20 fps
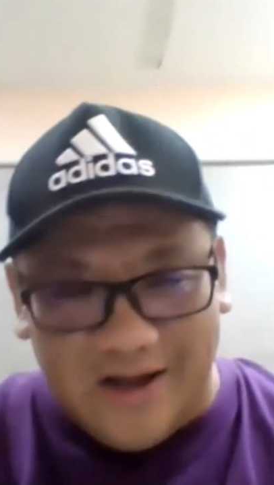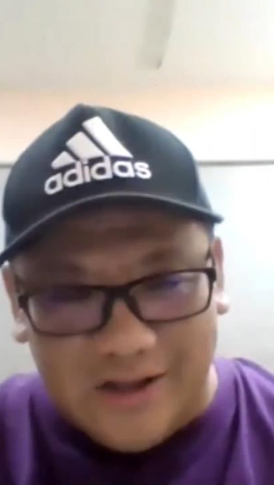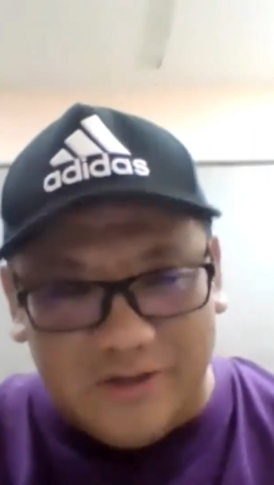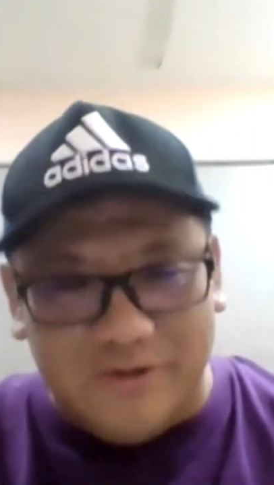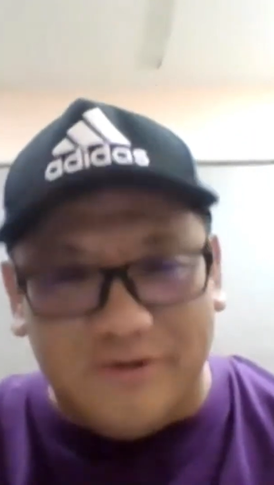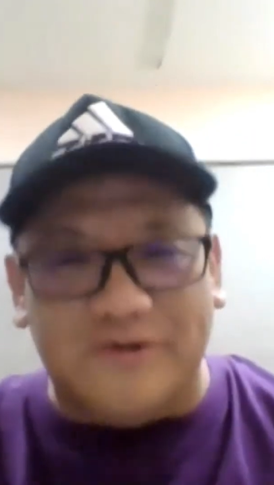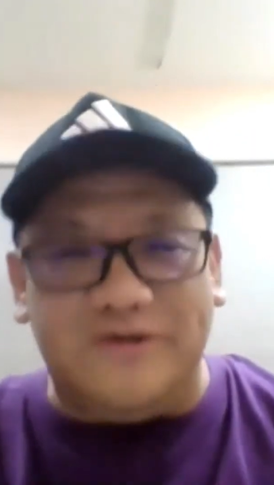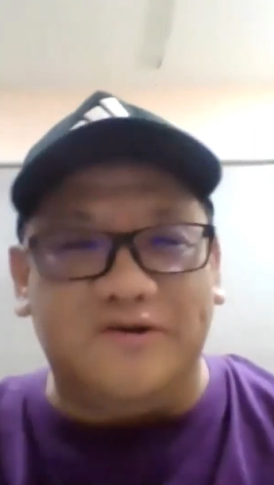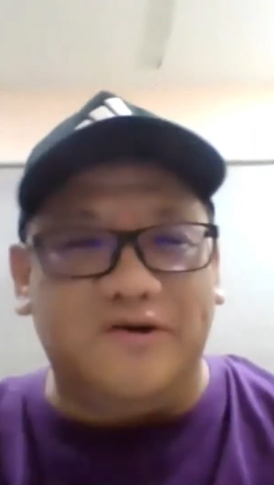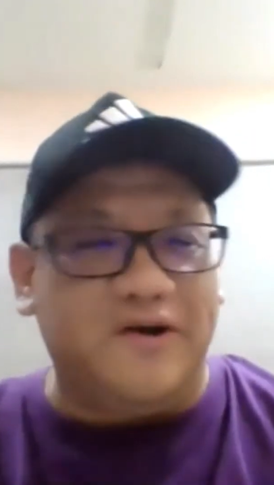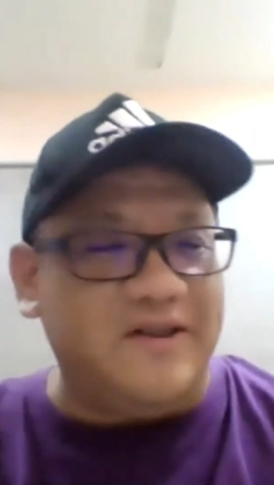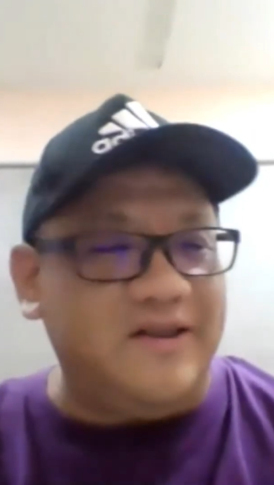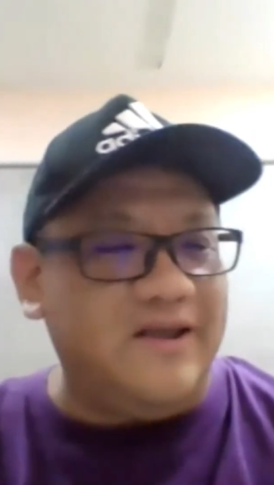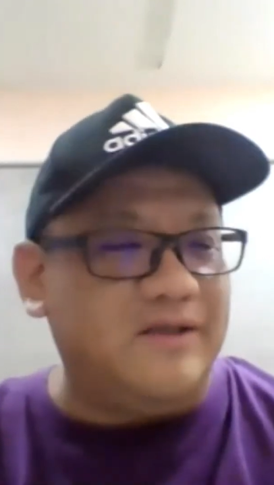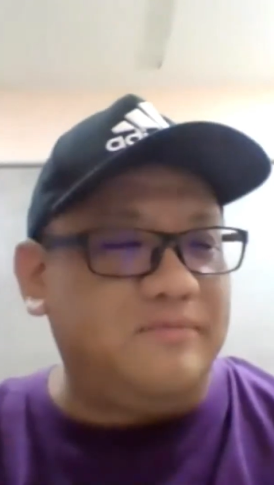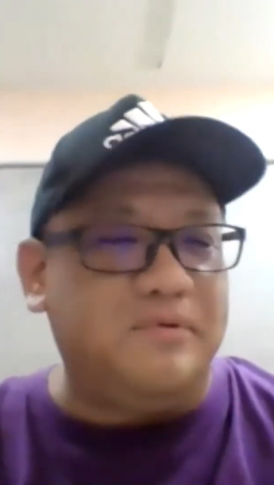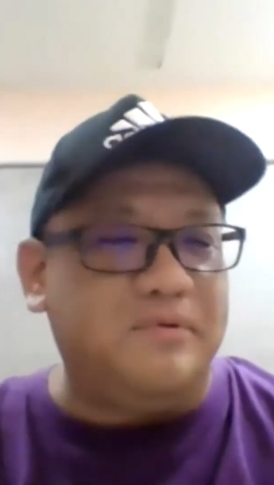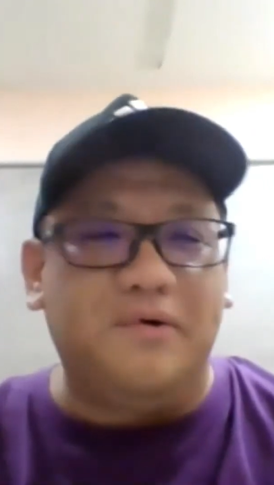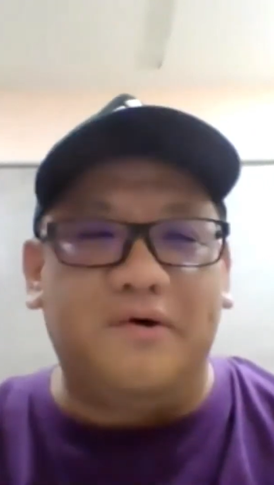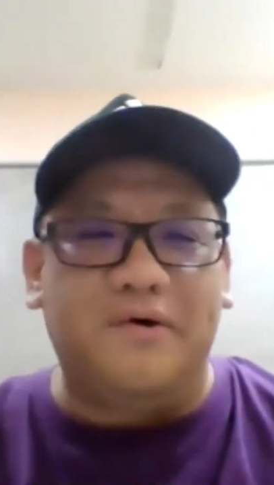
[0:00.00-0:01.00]
do join
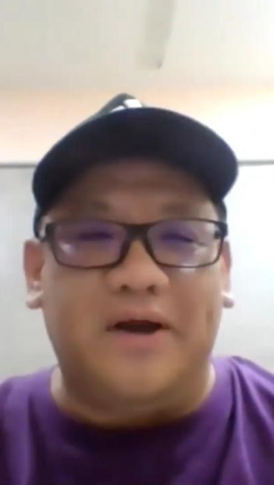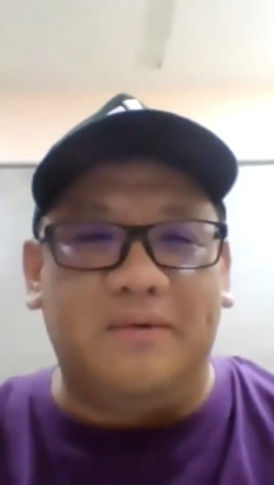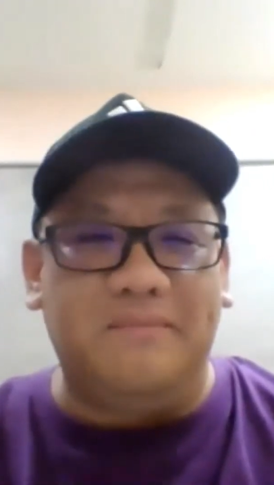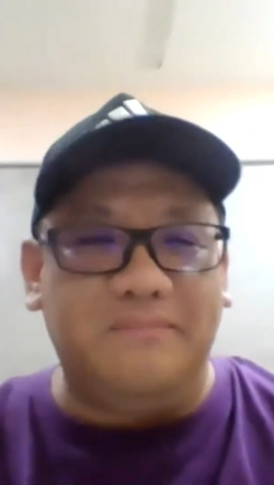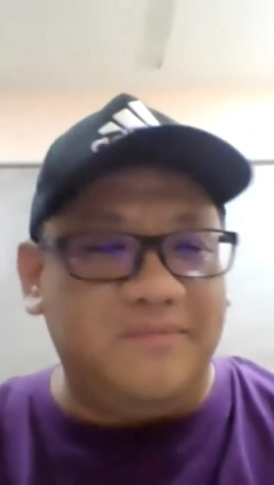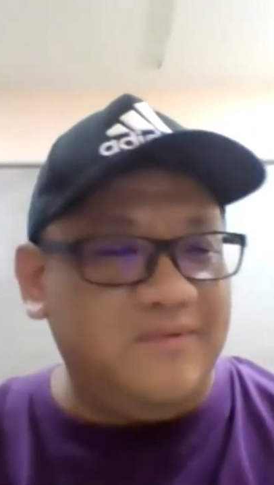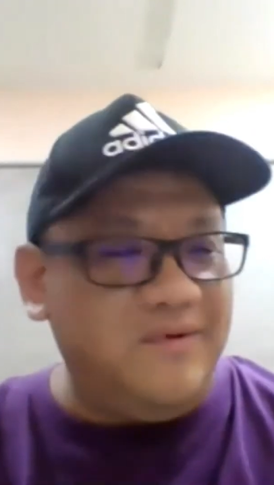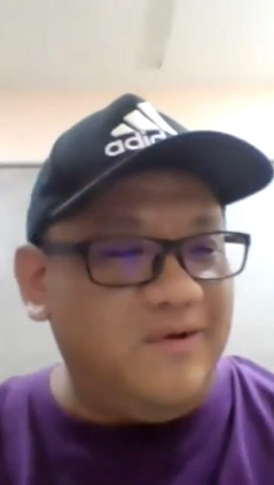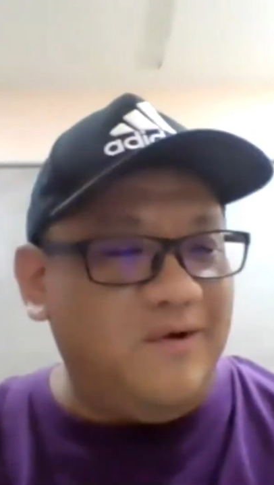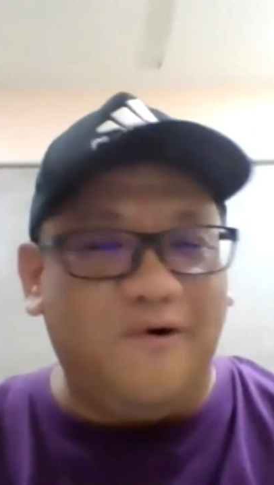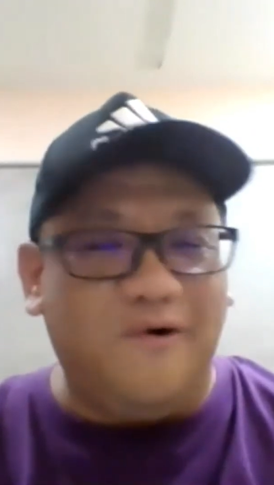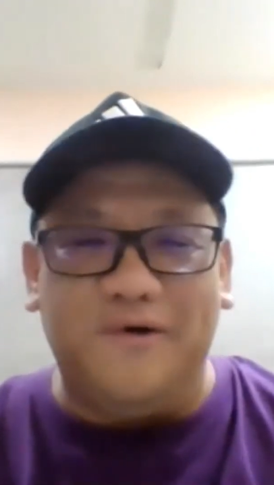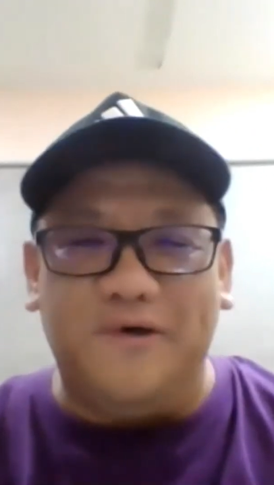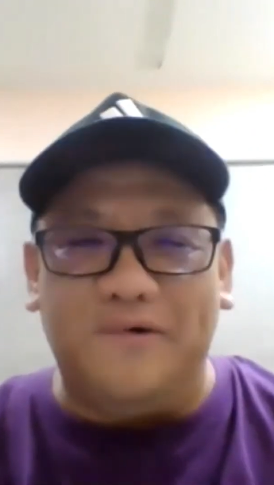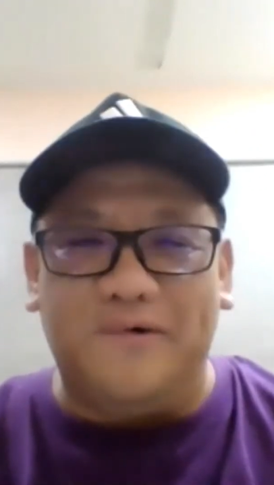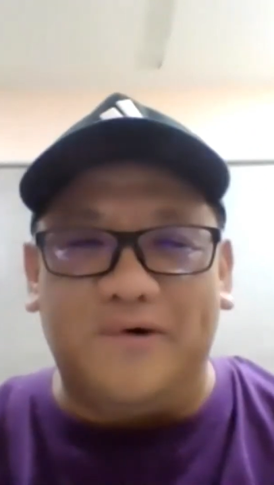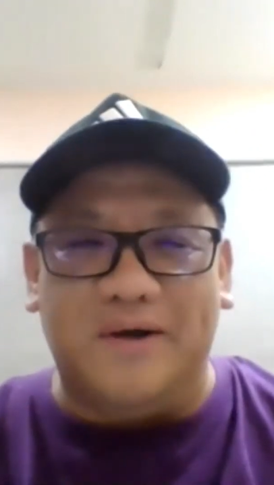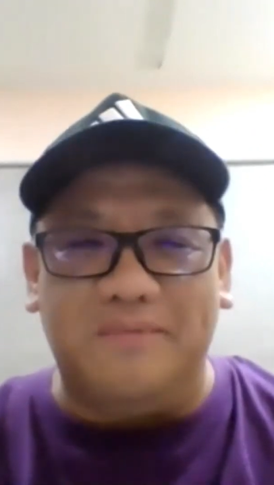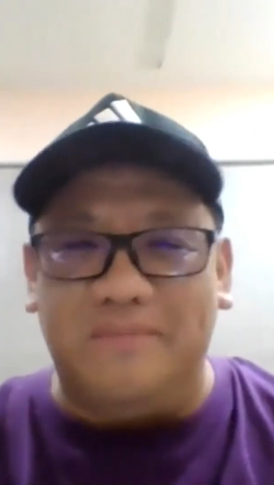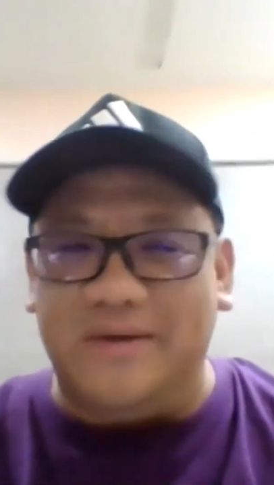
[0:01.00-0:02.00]
this program all
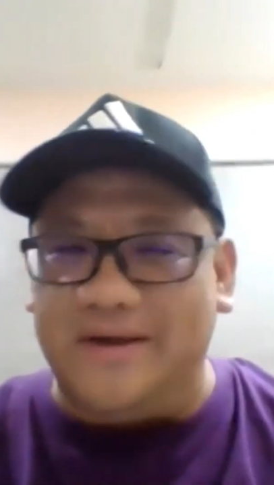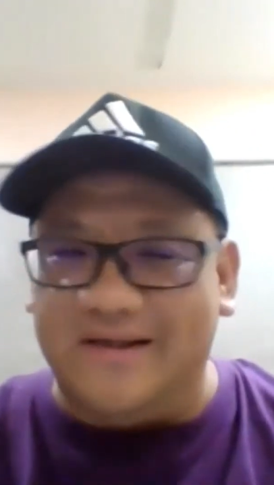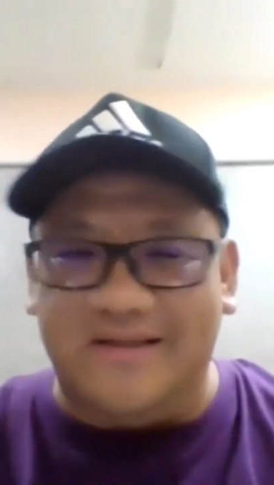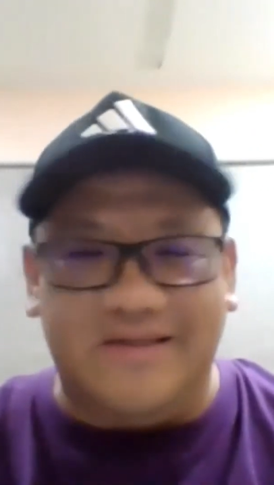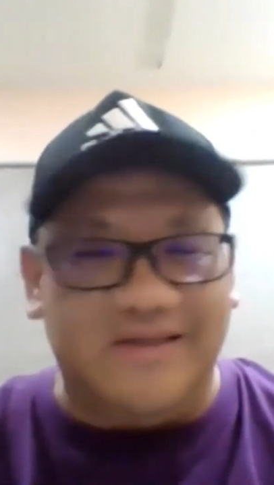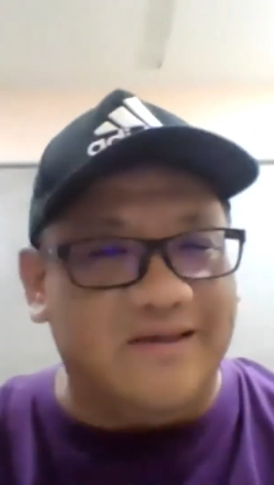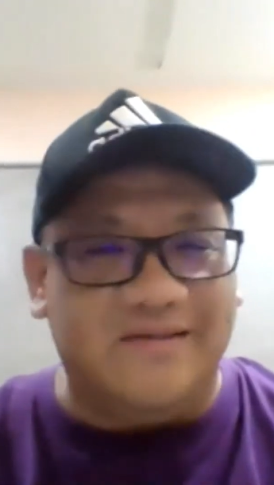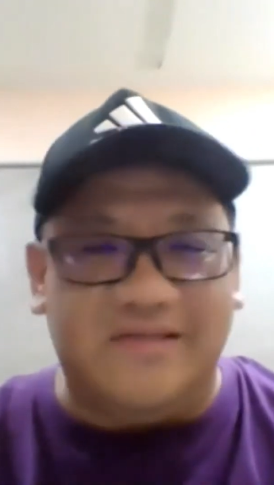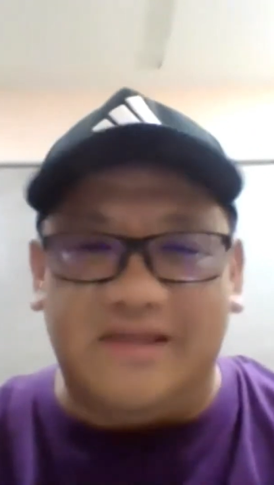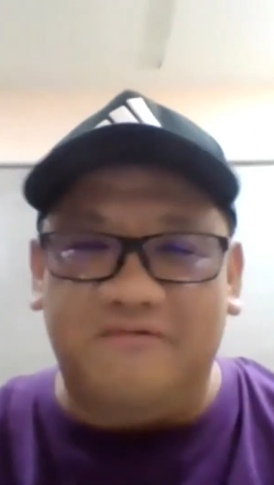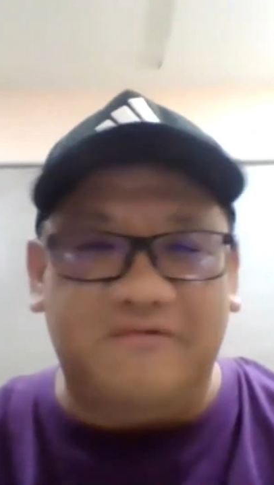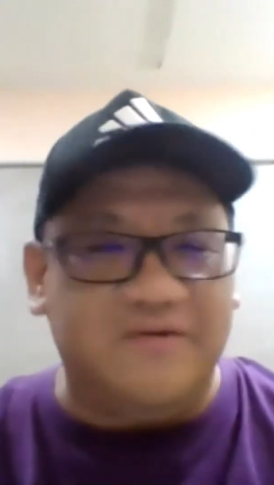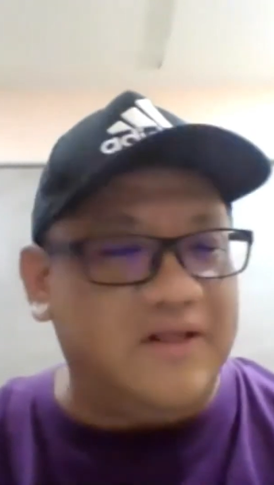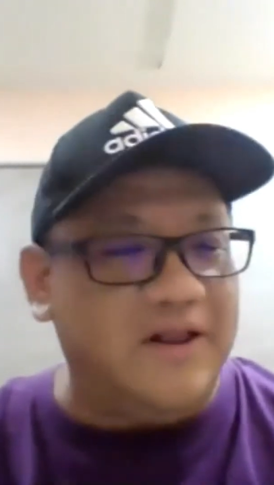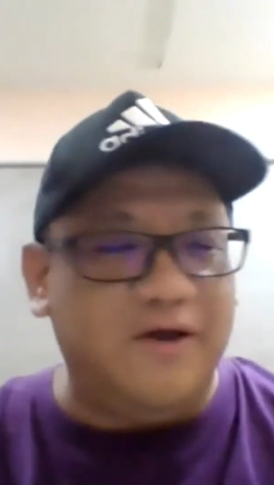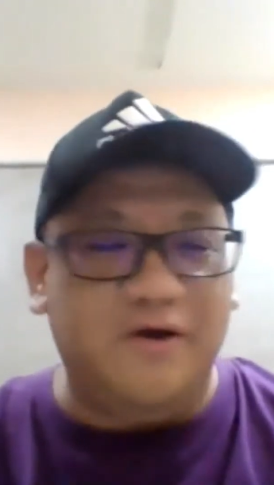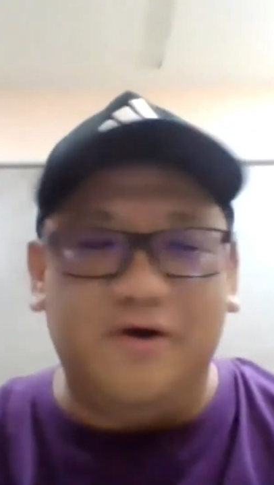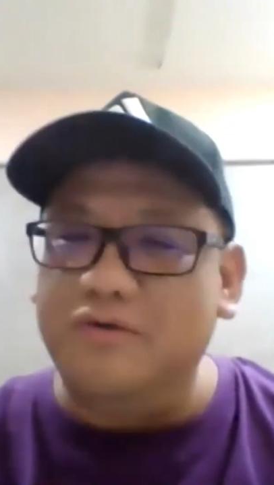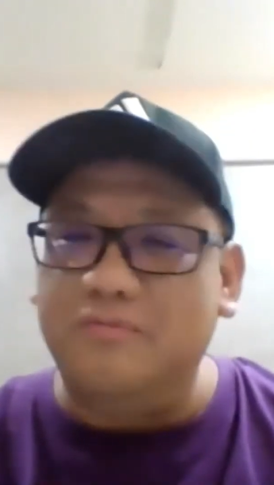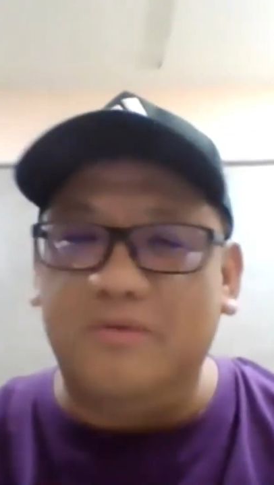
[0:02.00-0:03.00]
you want, because it's
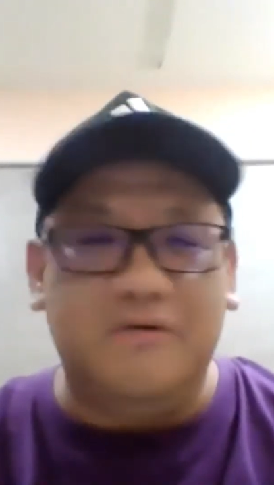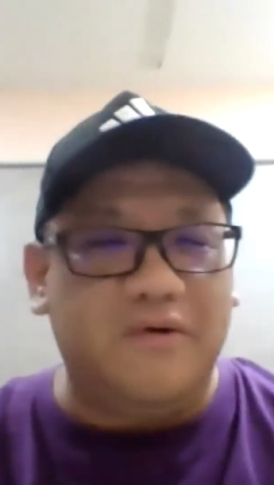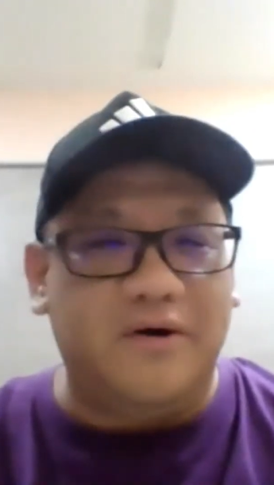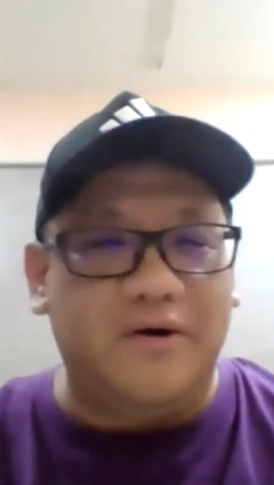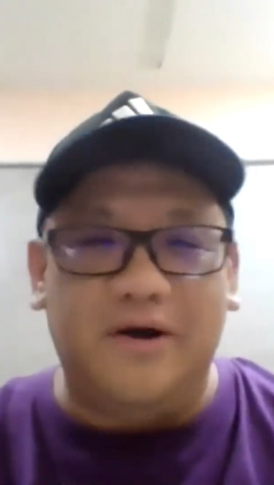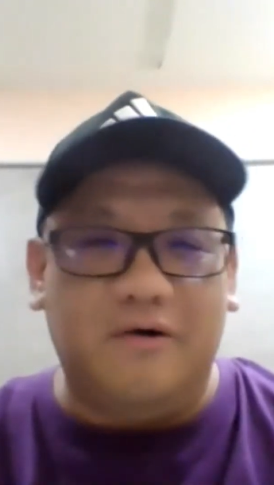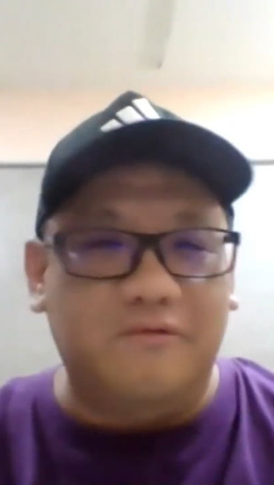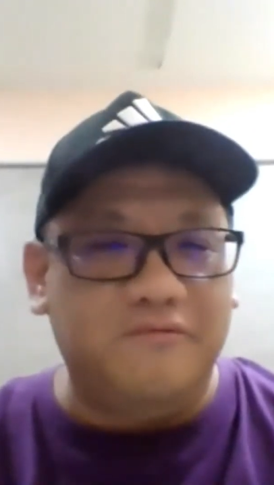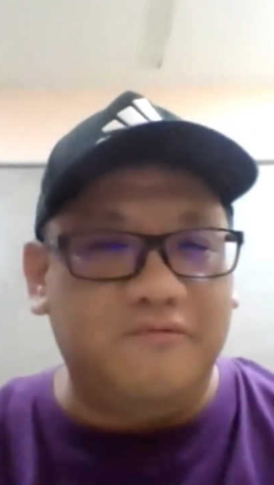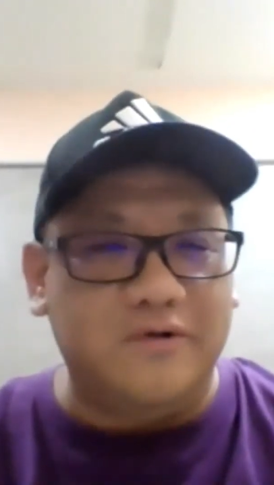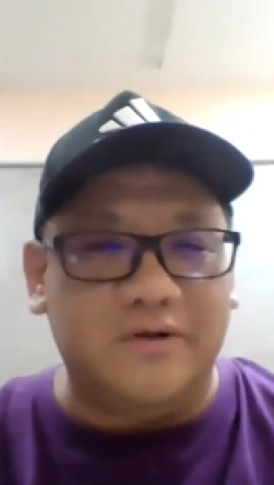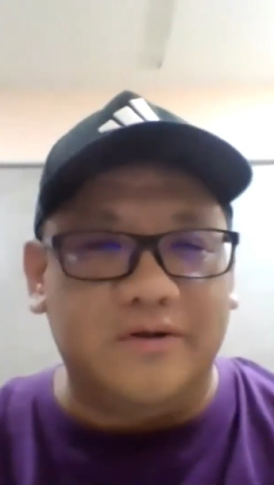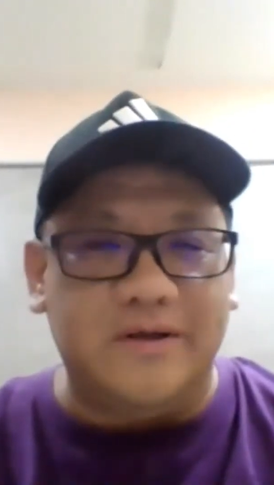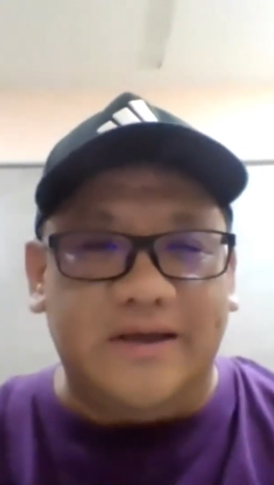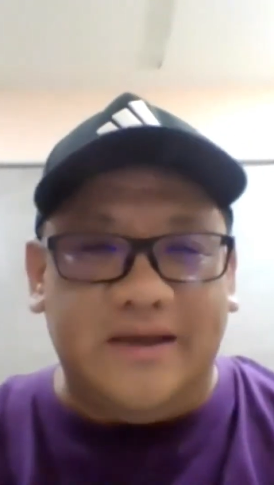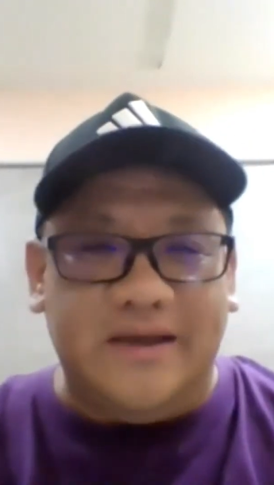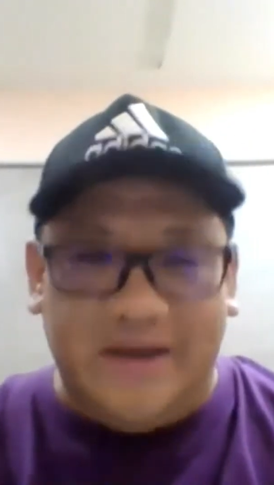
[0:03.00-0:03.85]
definitely going to be very helpful.